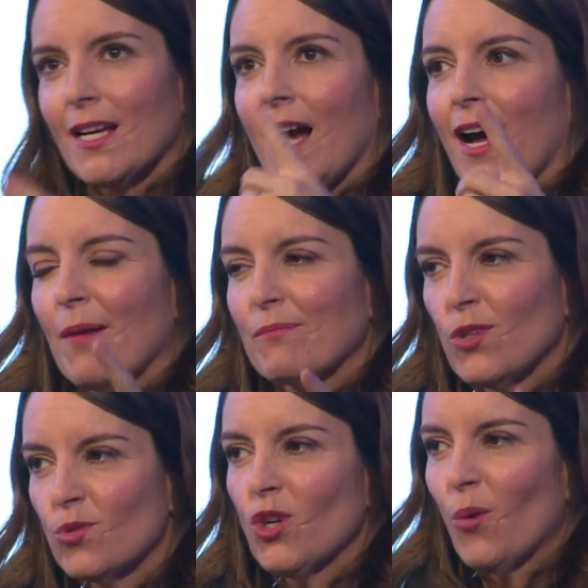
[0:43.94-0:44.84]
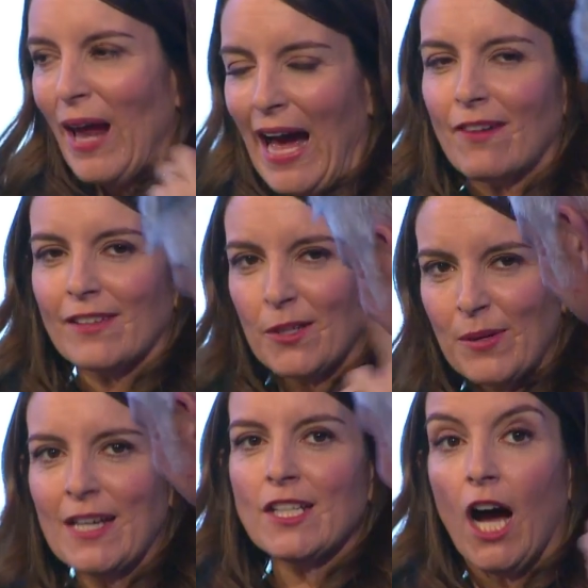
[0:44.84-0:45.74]
stuff. You don't have, like
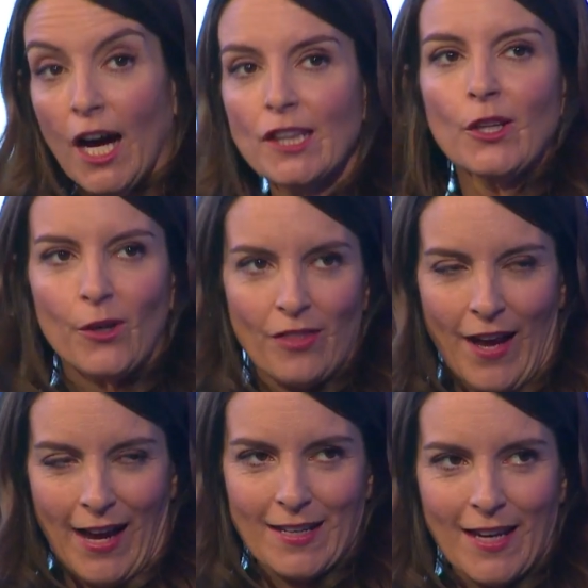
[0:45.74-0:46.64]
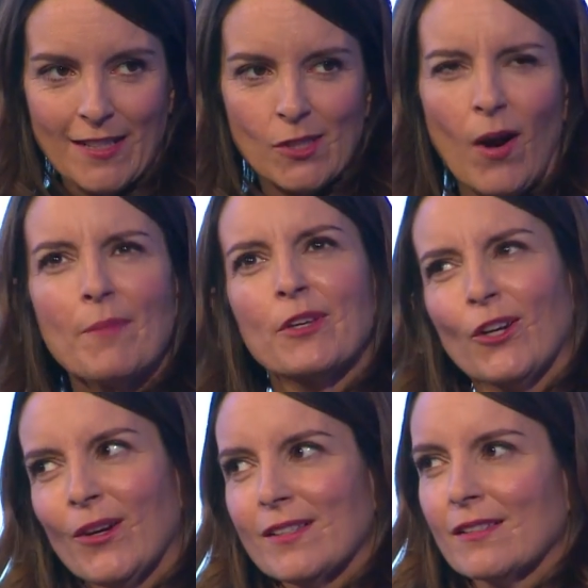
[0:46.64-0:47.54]
we had to unlearn that. And so I'm
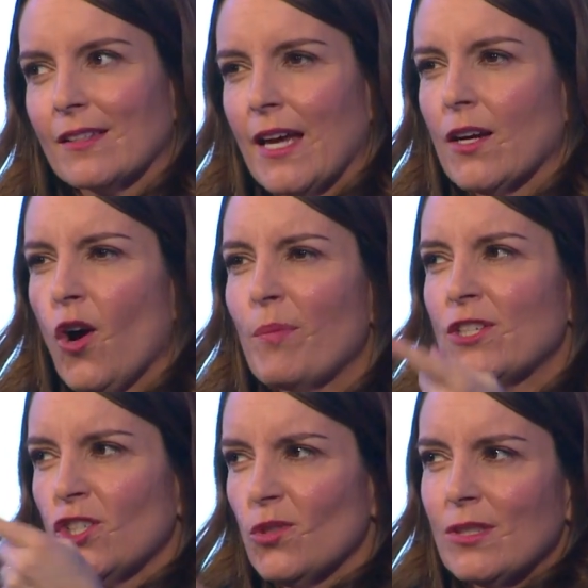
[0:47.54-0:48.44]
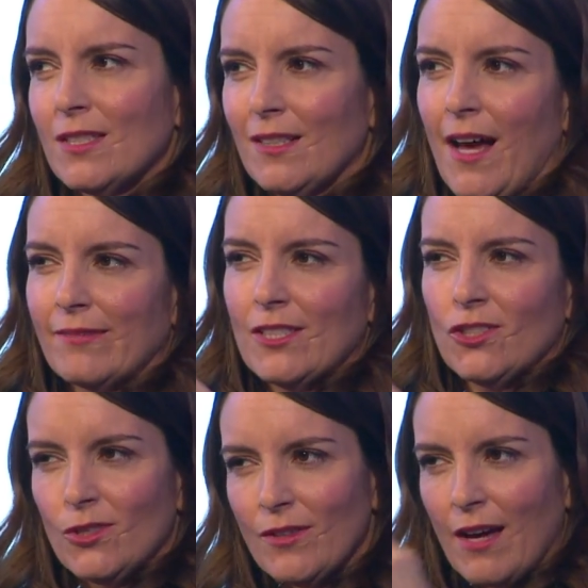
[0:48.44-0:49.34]
curious is like, oh, but do you still have to
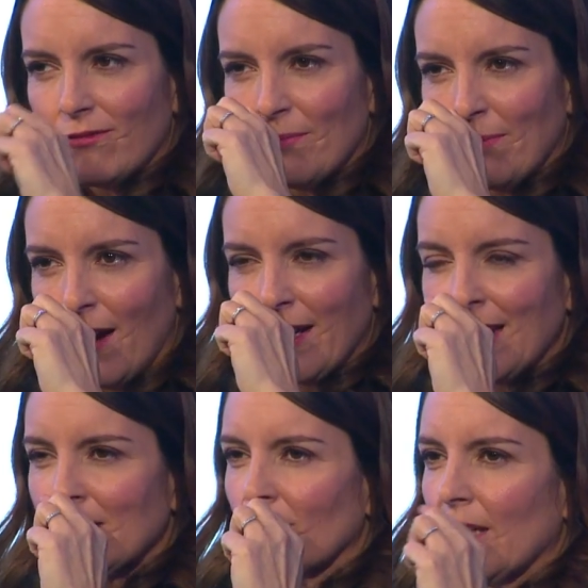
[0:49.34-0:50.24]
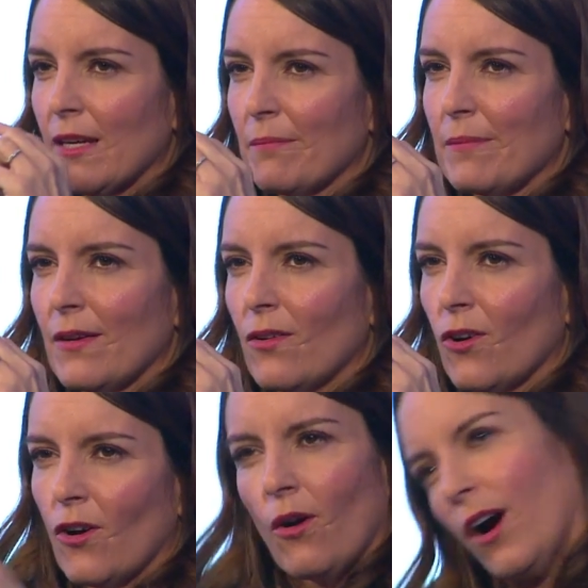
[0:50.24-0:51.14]
do that for broadcast? Or like,
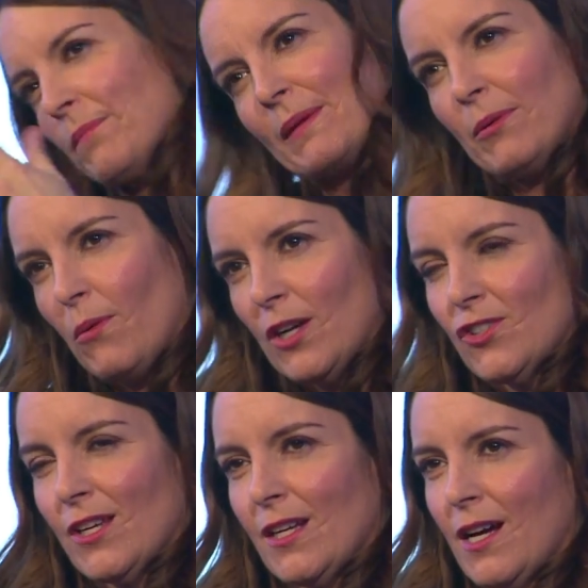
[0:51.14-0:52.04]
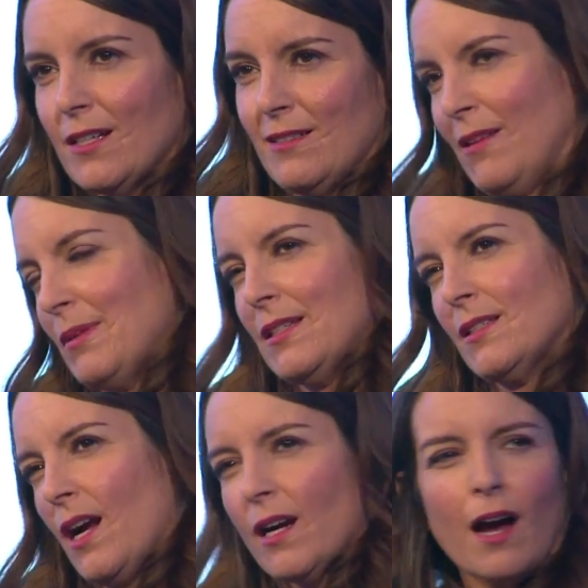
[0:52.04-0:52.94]
or are people watching it on
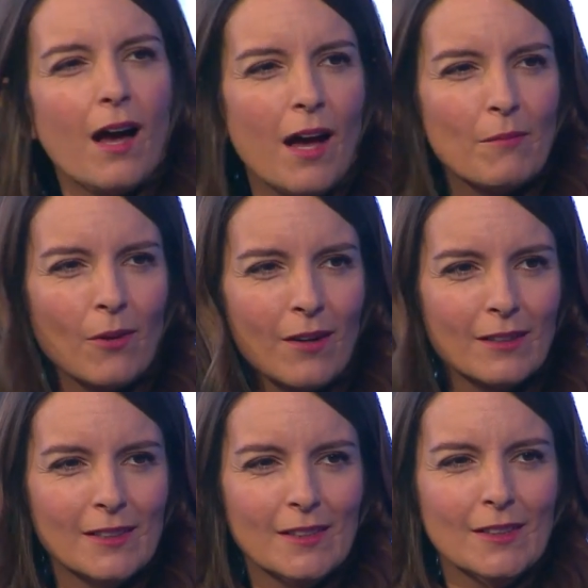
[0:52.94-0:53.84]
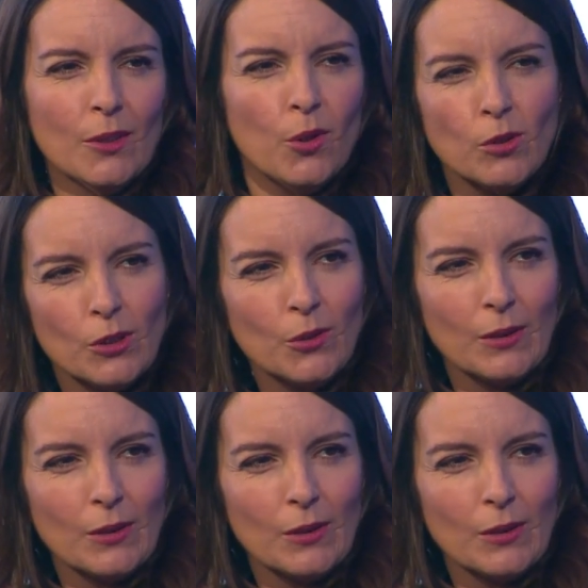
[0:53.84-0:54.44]
NBC.com or Hulu